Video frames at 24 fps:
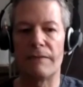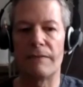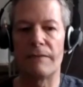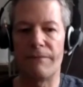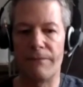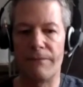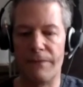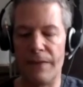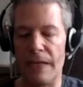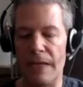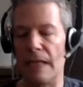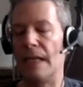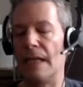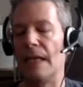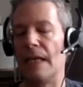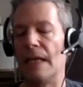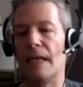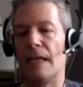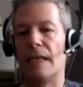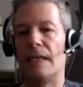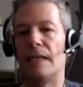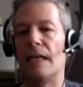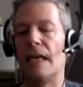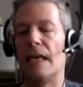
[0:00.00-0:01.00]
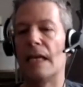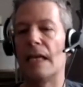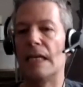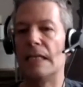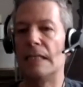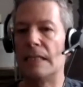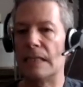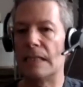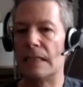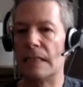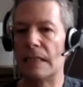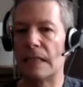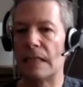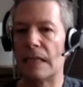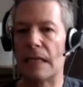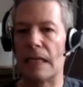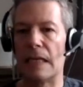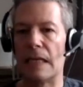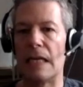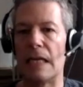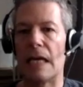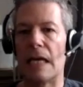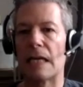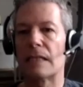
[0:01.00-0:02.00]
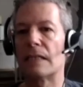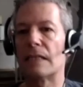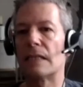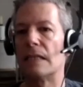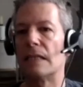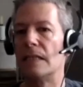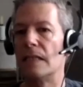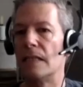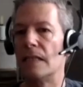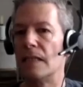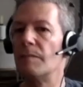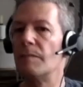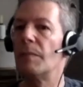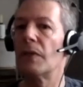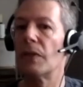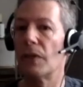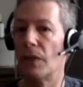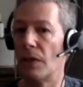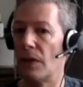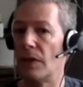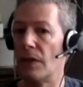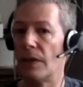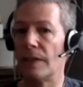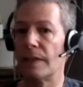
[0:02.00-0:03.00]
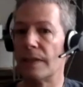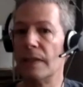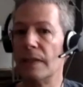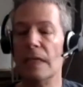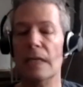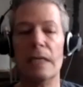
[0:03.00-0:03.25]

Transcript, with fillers: fit in and i didn't connect and i didn't belong